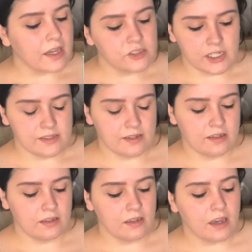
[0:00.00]

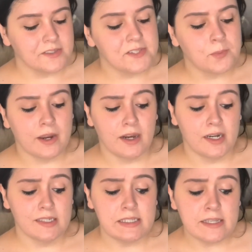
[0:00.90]
Jessica, I swear,
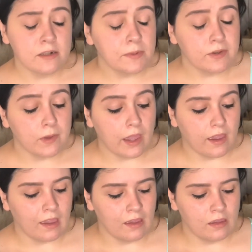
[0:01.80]
it's gonna be
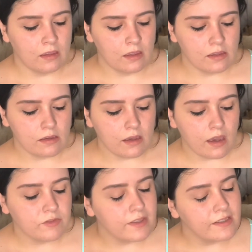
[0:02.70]
okay.
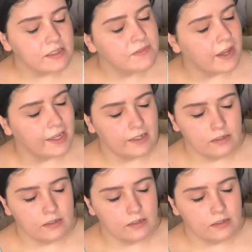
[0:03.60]
Everything's fine.